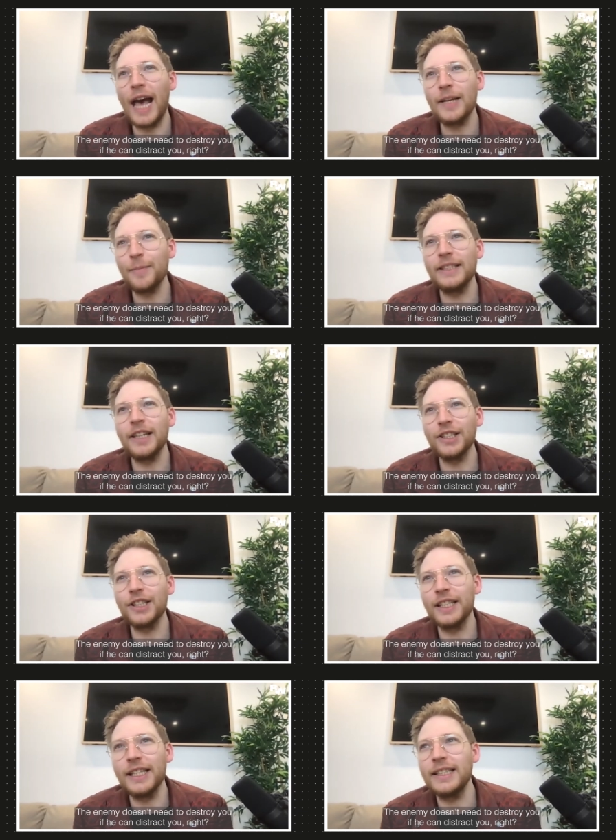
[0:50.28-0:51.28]
enemy
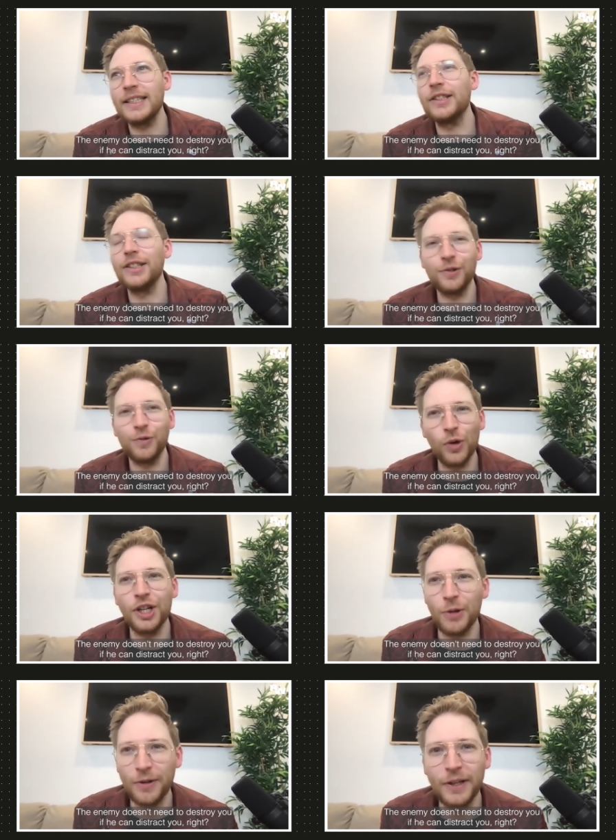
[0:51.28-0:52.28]
doesn't need to destroy
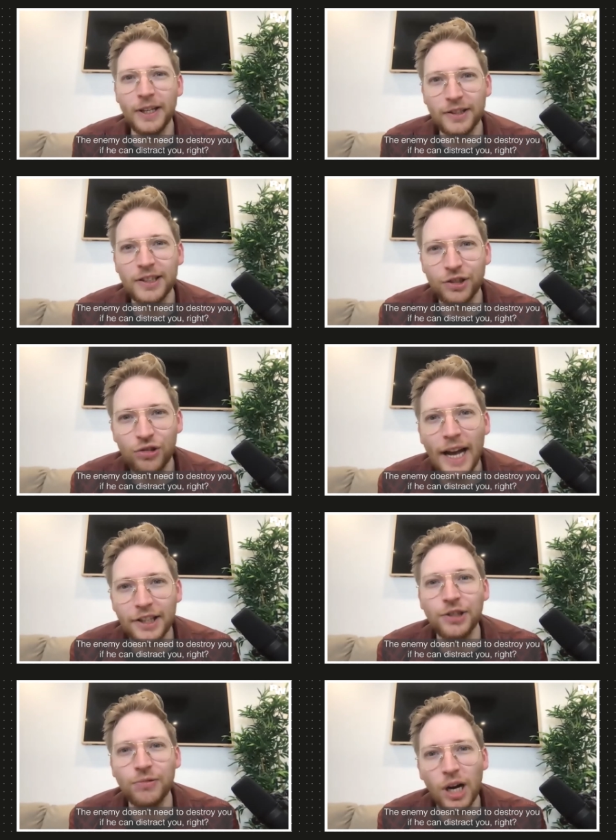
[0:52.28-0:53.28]
you if he can
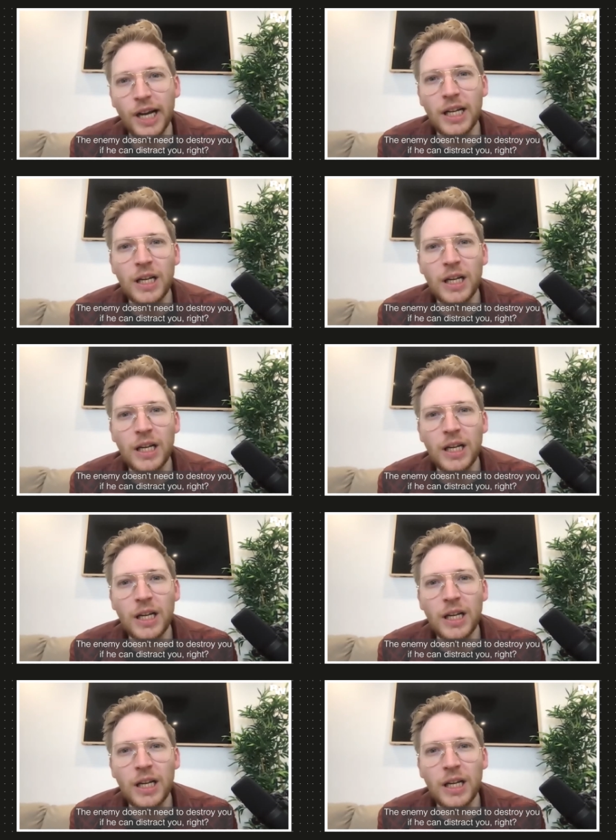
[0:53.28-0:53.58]
distract you, right?